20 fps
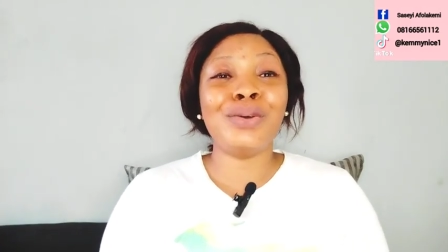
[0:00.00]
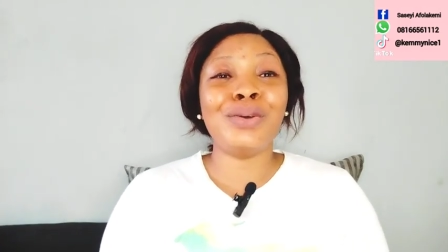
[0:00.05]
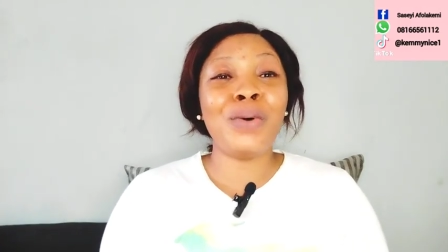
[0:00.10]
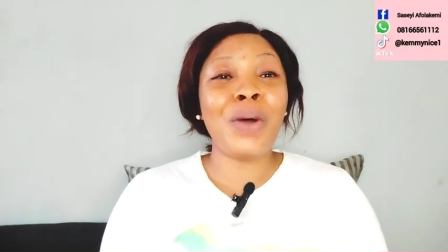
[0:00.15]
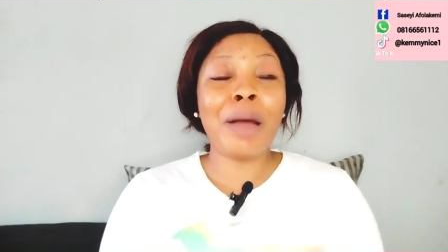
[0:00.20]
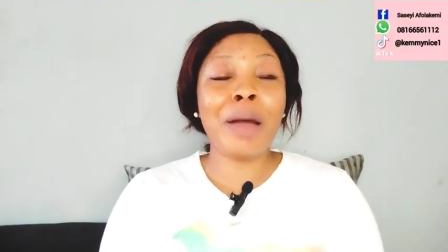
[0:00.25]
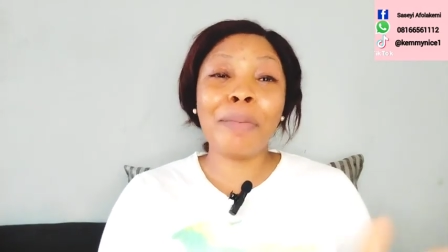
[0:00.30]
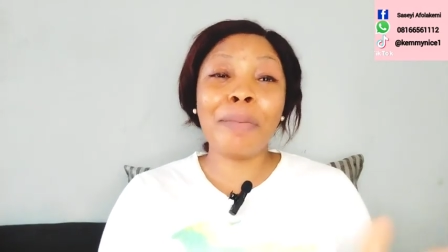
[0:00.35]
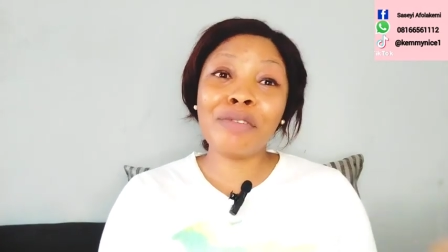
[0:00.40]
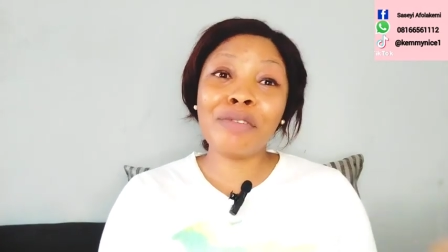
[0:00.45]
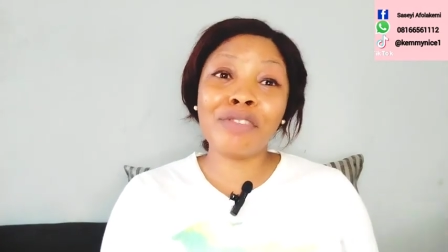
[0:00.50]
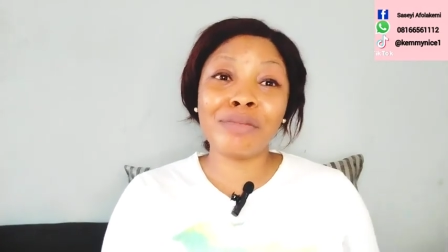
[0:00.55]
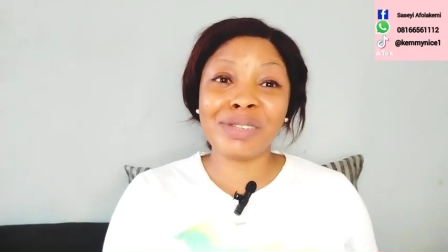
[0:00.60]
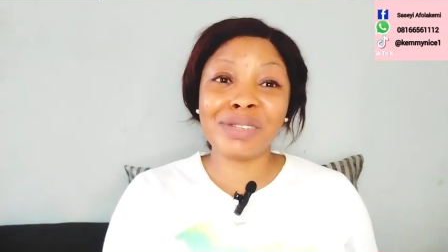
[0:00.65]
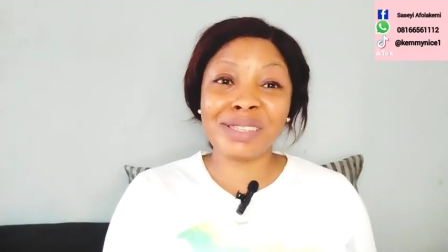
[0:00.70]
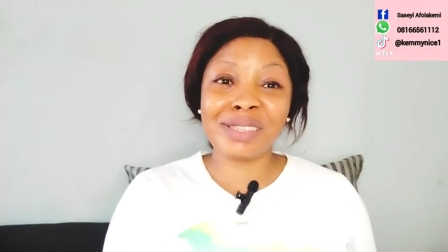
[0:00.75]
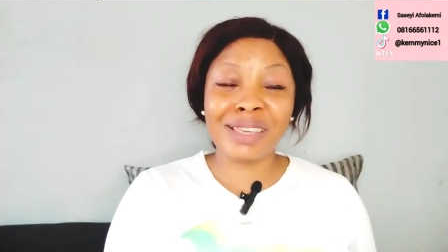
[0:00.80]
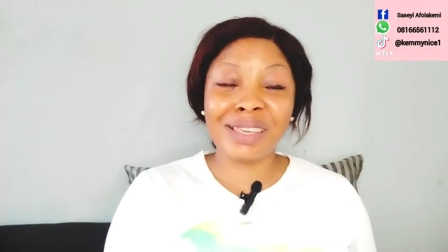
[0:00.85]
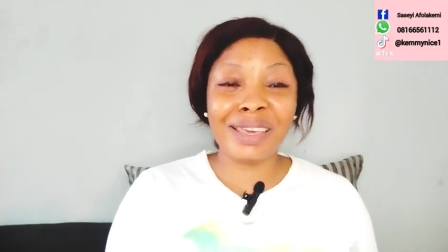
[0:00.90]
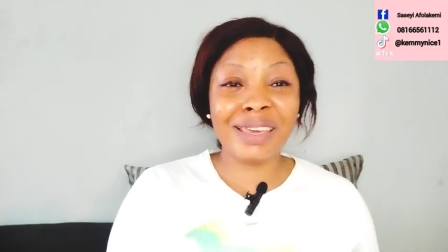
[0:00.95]
So, apart
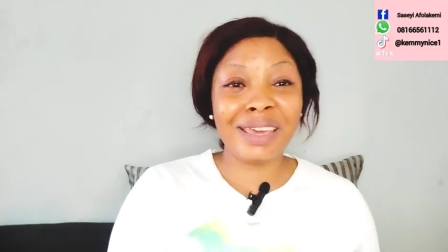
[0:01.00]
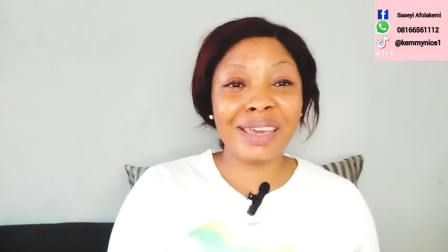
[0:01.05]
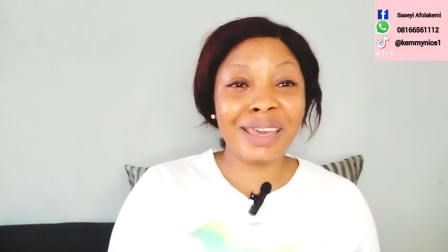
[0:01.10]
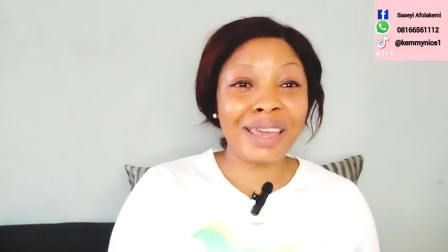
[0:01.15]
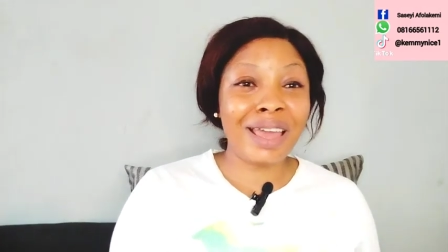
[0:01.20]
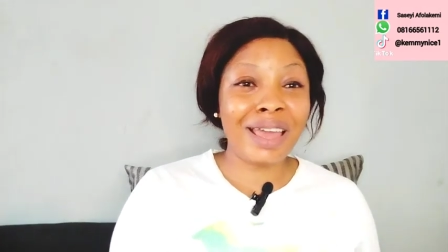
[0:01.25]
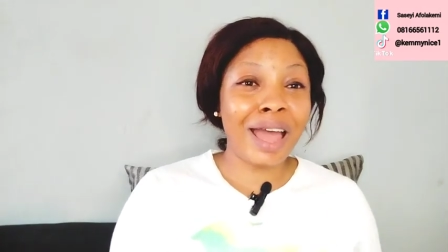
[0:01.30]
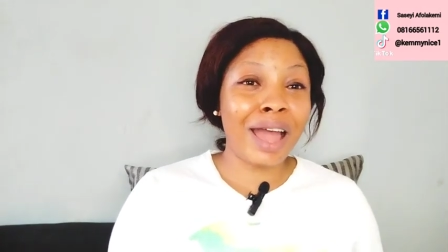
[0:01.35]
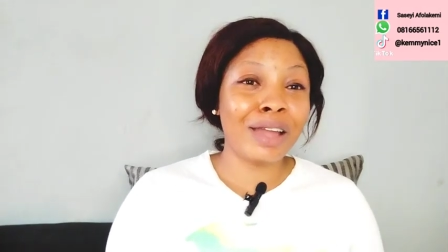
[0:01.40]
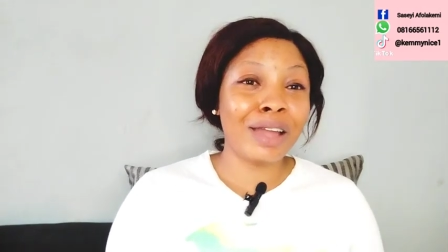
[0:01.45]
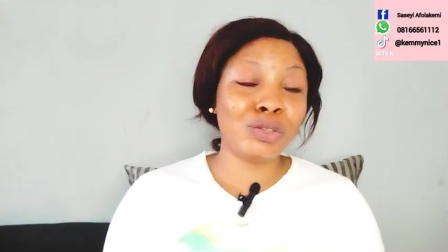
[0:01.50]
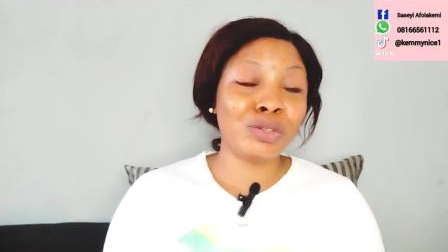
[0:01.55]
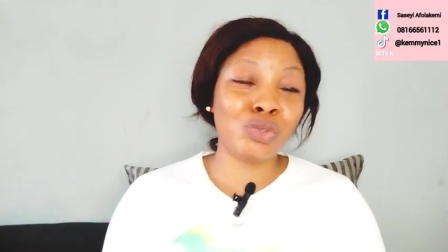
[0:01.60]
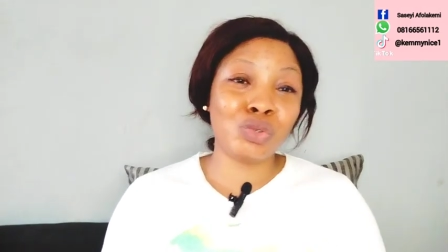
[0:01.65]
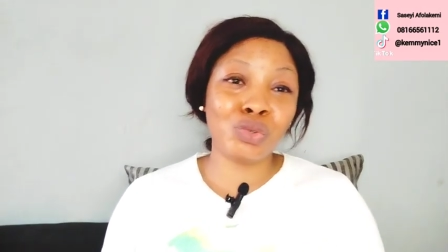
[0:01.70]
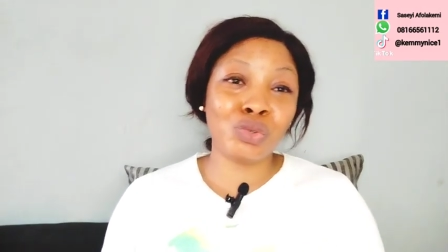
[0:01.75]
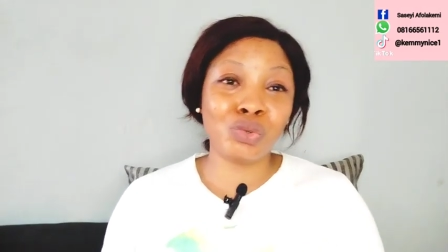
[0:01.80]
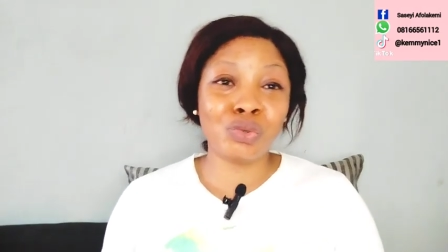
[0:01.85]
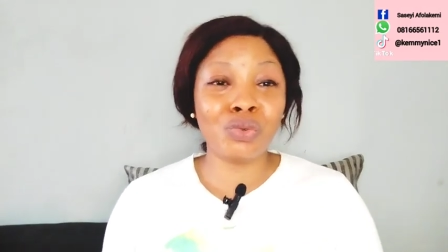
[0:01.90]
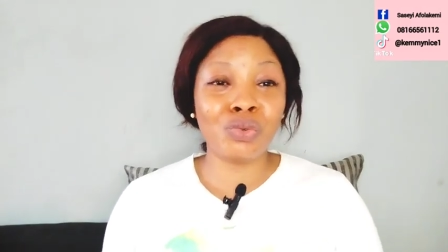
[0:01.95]
from the skincare
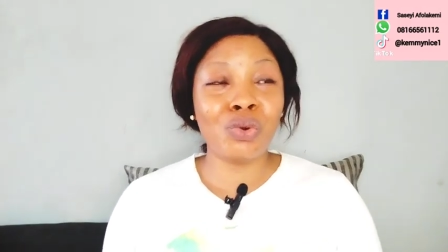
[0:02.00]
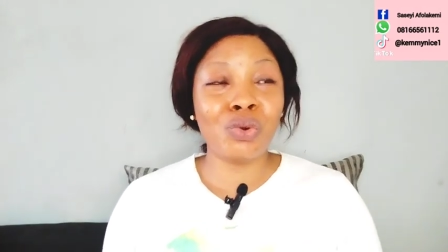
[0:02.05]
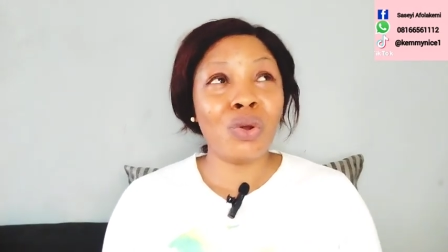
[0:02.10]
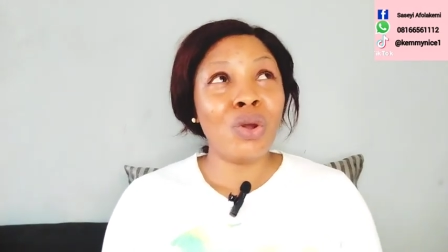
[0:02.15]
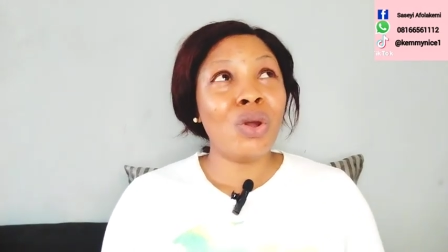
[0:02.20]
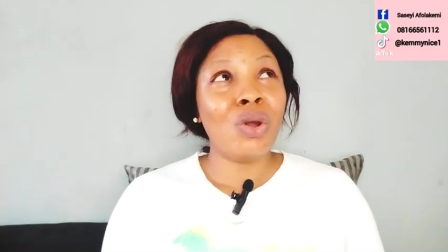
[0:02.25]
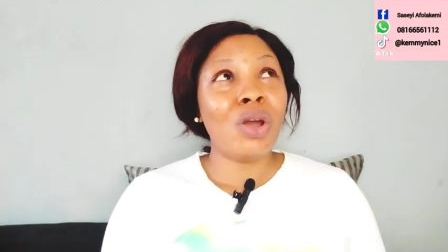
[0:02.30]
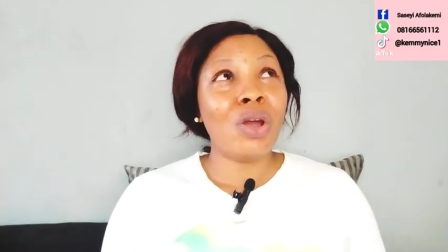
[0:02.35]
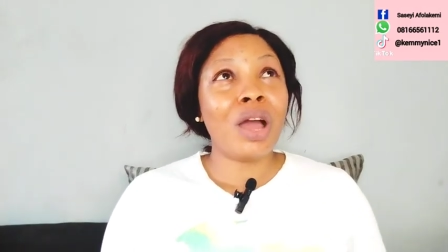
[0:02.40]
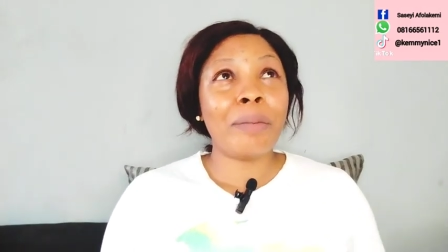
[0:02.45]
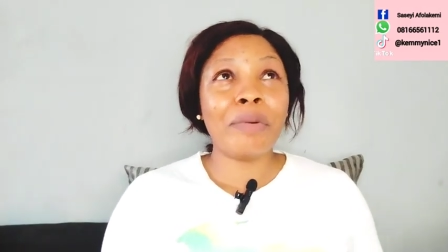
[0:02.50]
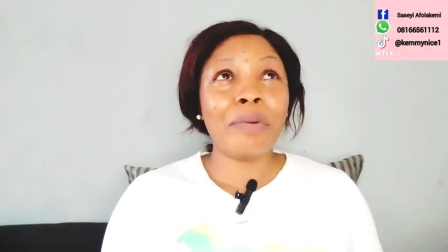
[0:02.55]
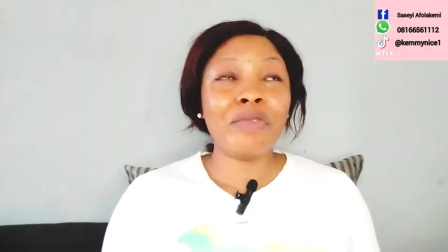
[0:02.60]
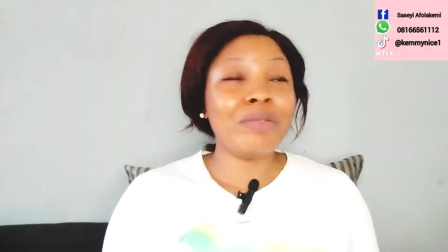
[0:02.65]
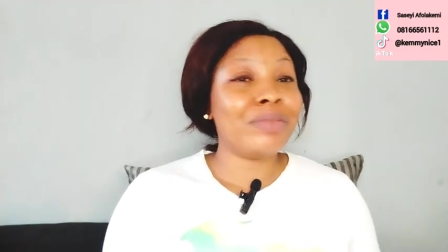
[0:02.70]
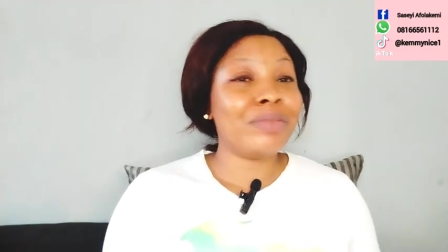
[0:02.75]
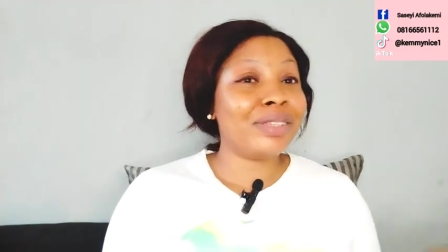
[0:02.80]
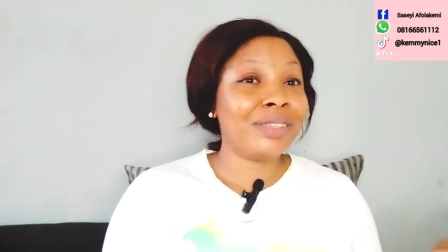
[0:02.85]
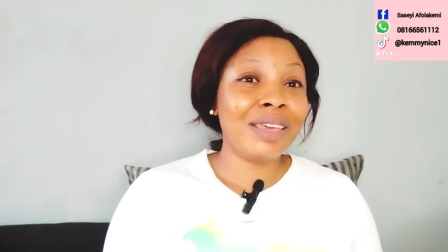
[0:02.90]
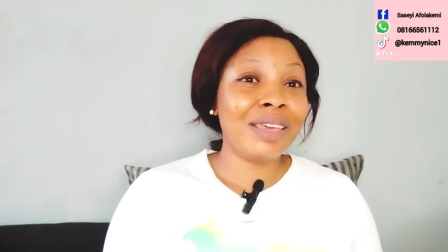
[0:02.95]
I do,
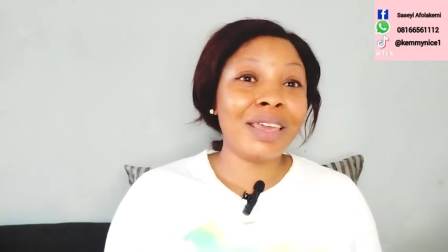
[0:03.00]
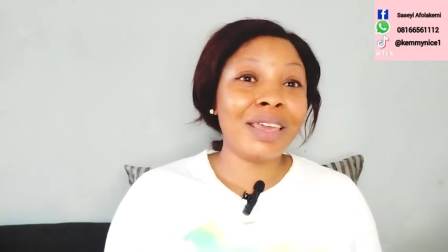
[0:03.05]
apart from the